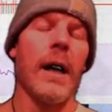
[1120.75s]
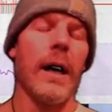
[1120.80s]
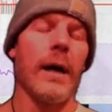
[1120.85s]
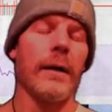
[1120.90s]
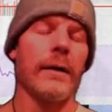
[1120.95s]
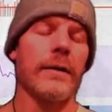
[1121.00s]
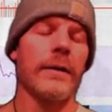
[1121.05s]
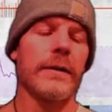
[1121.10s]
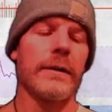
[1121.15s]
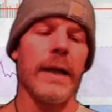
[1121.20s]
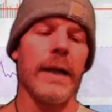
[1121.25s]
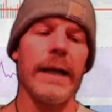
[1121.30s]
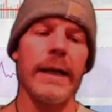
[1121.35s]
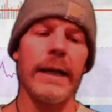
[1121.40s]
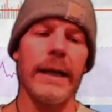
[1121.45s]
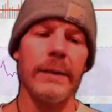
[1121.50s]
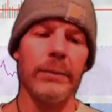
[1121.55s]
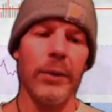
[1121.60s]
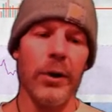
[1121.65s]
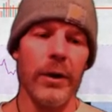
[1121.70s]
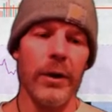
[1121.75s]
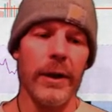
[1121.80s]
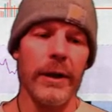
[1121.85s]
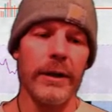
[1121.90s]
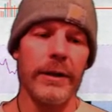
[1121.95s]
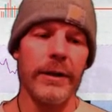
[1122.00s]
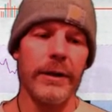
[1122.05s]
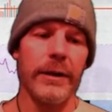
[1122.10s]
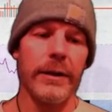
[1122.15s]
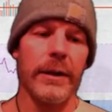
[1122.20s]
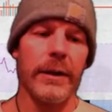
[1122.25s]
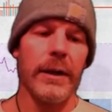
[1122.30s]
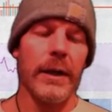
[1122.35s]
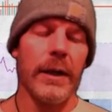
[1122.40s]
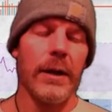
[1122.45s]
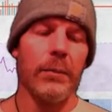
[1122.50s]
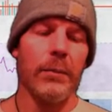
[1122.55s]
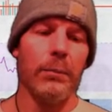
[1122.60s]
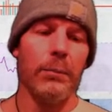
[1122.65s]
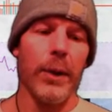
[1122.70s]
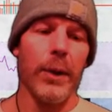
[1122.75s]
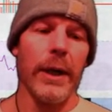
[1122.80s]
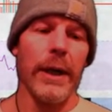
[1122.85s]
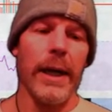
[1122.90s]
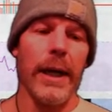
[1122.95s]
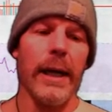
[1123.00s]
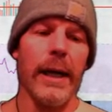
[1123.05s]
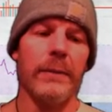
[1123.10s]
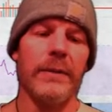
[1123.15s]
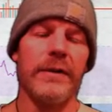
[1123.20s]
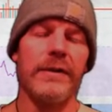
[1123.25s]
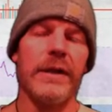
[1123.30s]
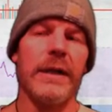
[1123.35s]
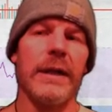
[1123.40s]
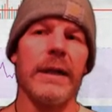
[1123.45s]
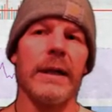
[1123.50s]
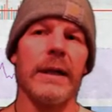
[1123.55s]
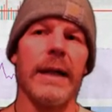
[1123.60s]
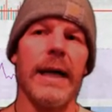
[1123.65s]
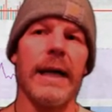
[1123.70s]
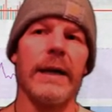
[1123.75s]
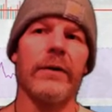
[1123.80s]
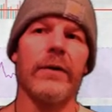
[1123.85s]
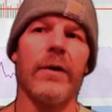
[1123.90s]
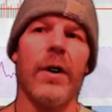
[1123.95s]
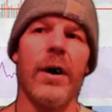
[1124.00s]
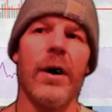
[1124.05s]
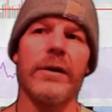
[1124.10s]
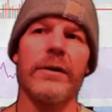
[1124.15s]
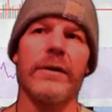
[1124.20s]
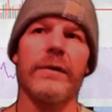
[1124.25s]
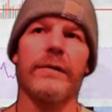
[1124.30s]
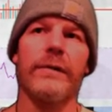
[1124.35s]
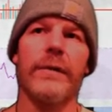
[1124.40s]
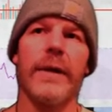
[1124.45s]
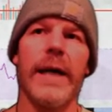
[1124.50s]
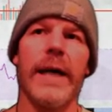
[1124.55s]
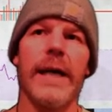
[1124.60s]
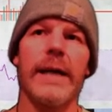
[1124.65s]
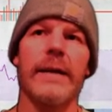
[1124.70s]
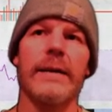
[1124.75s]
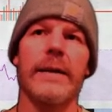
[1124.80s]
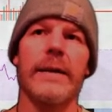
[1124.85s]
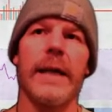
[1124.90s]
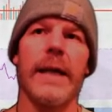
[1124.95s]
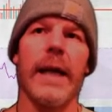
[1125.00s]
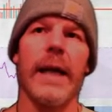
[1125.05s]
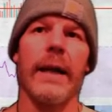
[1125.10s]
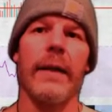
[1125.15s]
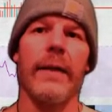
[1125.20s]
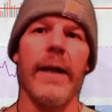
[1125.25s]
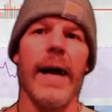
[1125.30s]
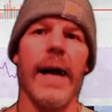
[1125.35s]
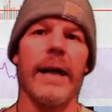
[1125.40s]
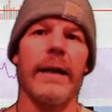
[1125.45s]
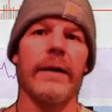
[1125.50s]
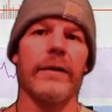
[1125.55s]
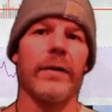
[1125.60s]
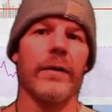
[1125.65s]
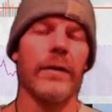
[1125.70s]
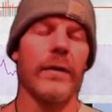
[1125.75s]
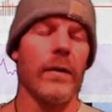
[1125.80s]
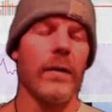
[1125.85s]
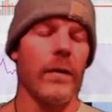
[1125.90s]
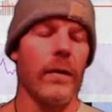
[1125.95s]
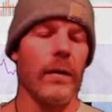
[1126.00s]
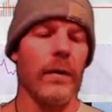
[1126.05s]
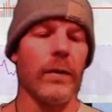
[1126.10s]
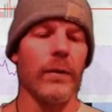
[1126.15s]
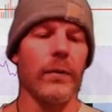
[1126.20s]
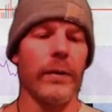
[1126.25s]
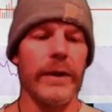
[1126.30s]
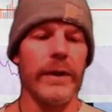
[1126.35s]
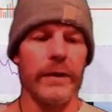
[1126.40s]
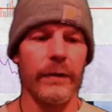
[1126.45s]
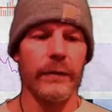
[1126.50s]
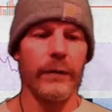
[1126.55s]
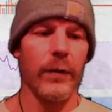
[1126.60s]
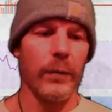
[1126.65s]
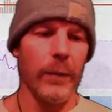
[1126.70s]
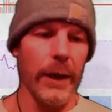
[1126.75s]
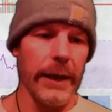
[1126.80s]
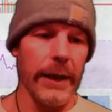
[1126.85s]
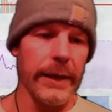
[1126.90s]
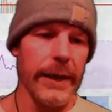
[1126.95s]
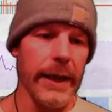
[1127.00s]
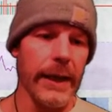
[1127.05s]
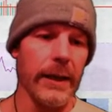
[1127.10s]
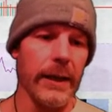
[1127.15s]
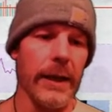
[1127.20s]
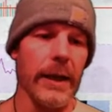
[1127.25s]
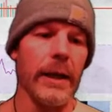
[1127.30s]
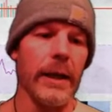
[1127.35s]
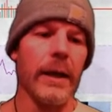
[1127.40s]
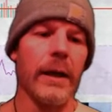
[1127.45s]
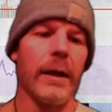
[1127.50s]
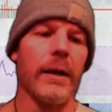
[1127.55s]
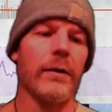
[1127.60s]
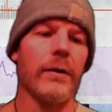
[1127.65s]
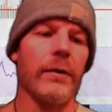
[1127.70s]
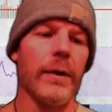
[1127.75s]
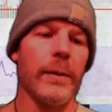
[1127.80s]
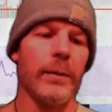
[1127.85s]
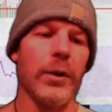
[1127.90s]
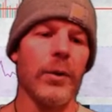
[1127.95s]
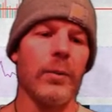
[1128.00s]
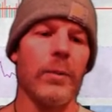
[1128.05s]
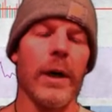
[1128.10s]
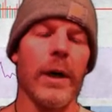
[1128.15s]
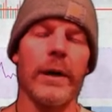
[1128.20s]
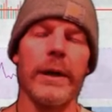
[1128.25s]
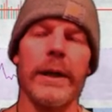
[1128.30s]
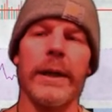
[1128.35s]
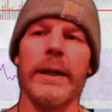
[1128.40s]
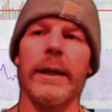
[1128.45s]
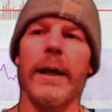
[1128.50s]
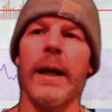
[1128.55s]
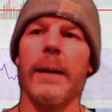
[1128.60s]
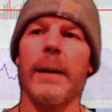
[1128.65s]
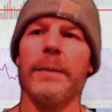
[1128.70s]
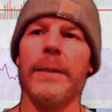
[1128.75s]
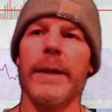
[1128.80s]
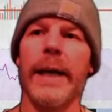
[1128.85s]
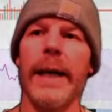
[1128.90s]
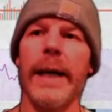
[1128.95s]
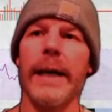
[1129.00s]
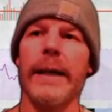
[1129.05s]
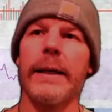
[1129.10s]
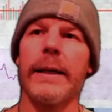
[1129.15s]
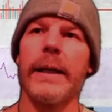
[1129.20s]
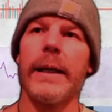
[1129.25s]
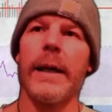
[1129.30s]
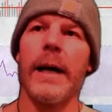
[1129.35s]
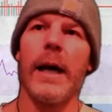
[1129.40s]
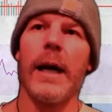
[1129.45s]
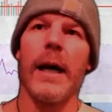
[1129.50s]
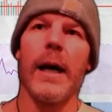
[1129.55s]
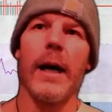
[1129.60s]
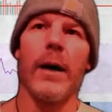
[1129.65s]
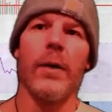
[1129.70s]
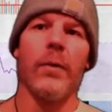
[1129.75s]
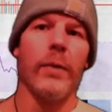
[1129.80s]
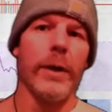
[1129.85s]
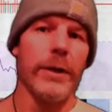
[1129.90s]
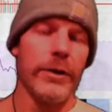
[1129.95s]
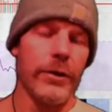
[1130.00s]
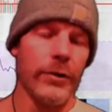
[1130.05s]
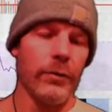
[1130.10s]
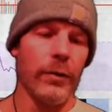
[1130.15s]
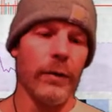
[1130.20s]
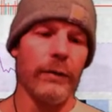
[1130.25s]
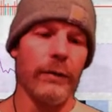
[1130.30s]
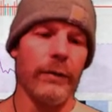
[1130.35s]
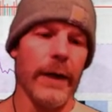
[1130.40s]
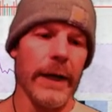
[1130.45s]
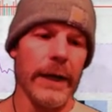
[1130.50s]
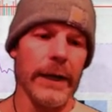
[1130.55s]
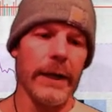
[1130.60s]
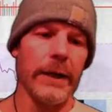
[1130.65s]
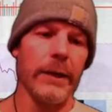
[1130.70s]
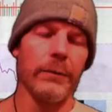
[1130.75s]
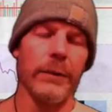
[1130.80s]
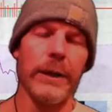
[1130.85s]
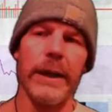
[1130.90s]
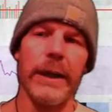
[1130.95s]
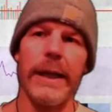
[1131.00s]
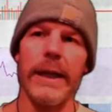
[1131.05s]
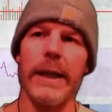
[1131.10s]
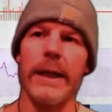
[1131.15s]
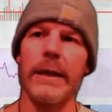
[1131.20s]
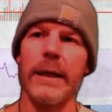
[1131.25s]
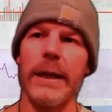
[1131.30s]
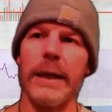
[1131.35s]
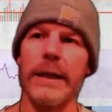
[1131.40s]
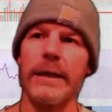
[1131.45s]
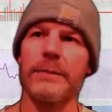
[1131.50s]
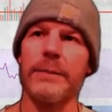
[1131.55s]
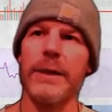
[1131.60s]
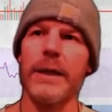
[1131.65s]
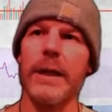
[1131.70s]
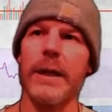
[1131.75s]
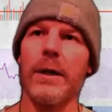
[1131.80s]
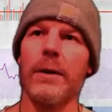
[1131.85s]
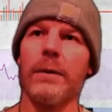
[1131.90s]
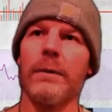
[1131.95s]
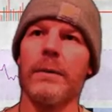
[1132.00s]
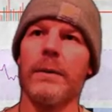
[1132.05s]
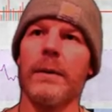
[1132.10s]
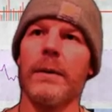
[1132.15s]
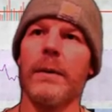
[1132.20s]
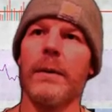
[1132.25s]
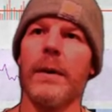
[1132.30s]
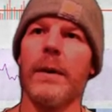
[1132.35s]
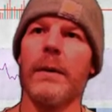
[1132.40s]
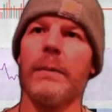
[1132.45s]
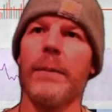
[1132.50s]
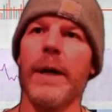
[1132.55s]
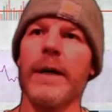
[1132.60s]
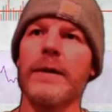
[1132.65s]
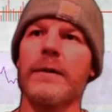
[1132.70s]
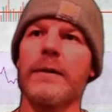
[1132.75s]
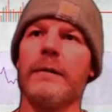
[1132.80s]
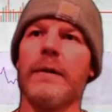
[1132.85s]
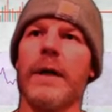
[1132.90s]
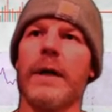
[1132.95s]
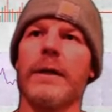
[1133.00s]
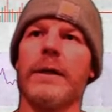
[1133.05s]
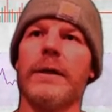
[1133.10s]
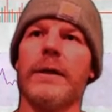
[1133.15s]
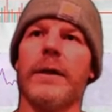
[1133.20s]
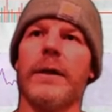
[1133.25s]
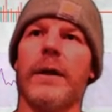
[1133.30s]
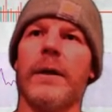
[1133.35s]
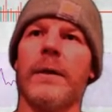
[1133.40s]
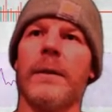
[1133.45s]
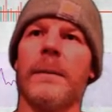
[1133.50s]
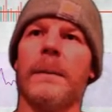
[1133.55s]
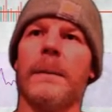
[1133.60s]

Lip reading: slightly bullish, but I am seeing a lot of caution flags. And that is the reason for my daily crypto market update, which you will find in the related links below. Best of luck to y'all.